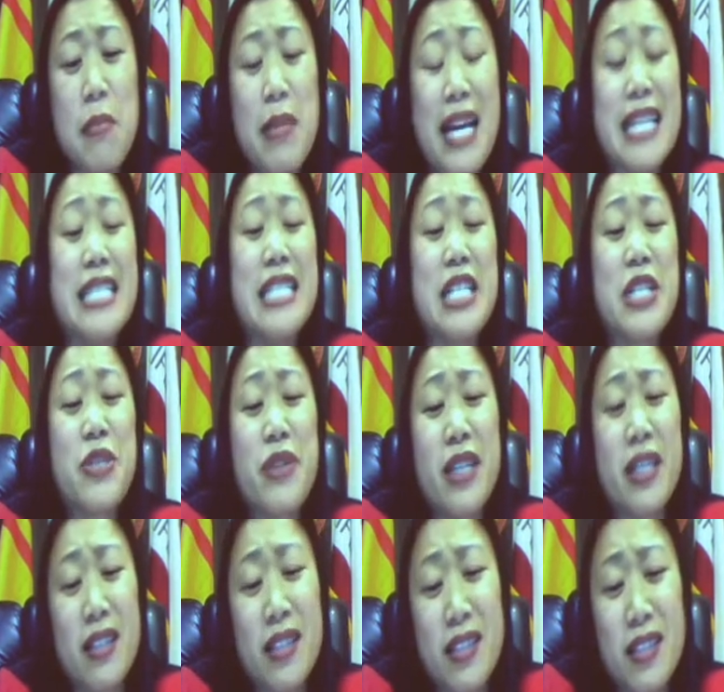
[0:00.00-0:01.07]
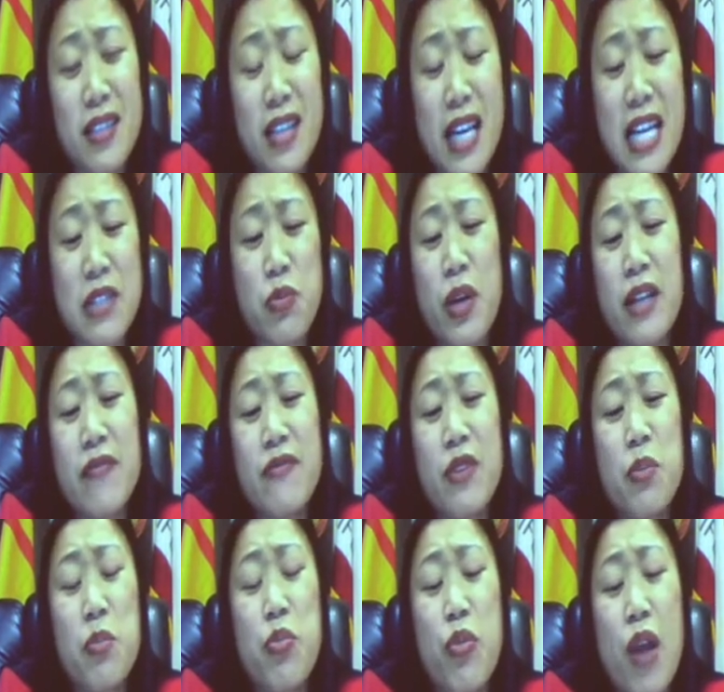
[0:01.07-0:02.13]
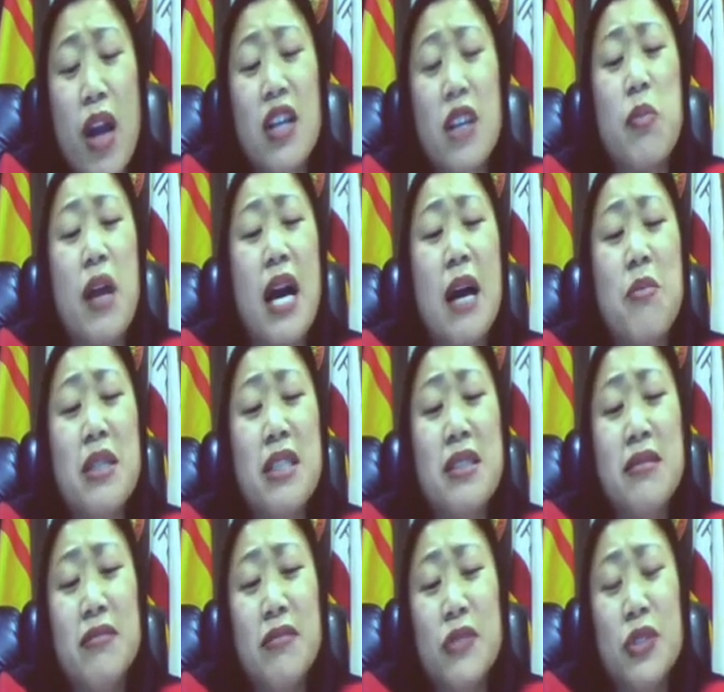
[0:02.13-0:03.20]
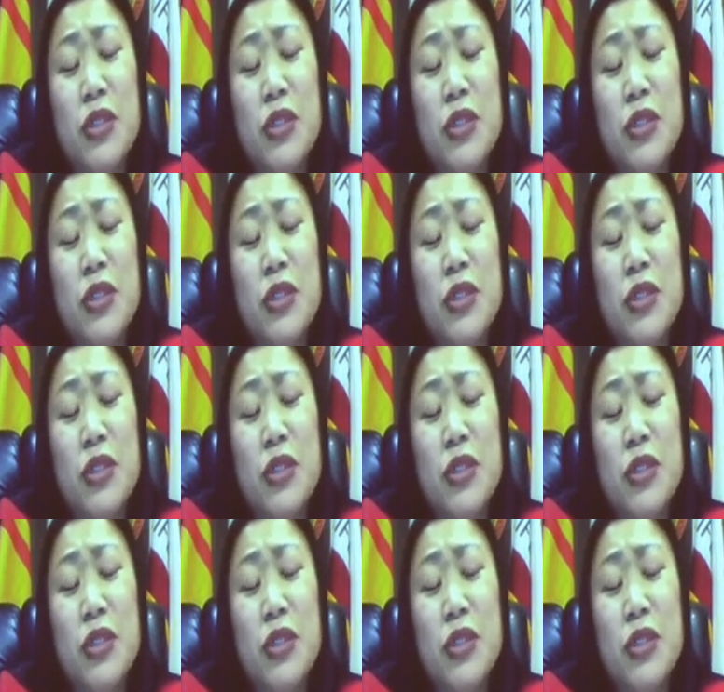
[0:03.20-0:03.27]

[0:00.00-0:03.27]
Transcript: My district has met Barack Obama,